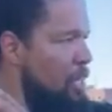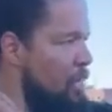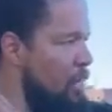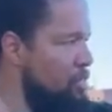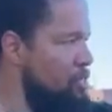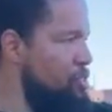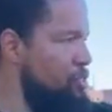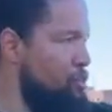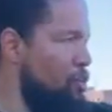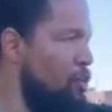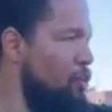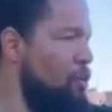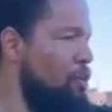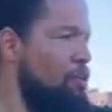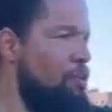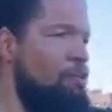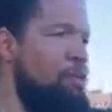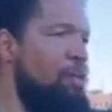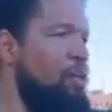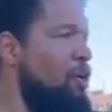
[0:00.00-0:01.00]

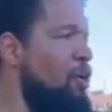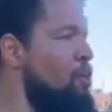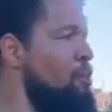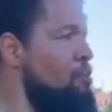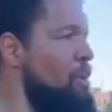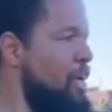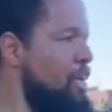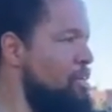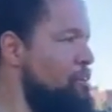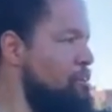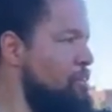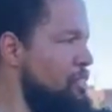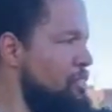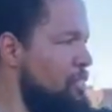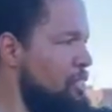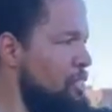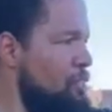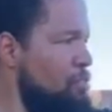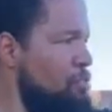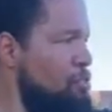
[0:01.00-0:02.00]
historical, we call them
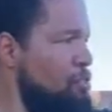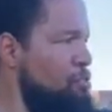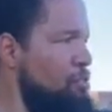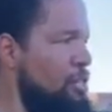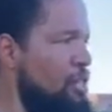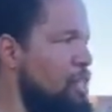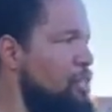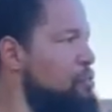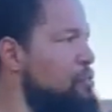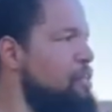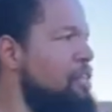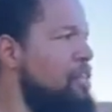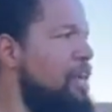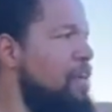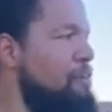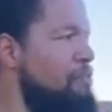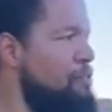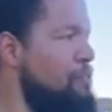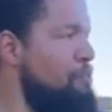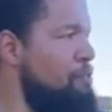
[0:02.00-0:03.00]
HBCUs because we
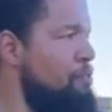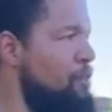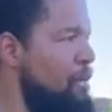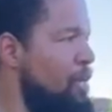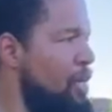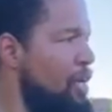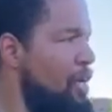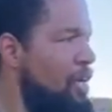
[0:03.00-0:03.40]
left them.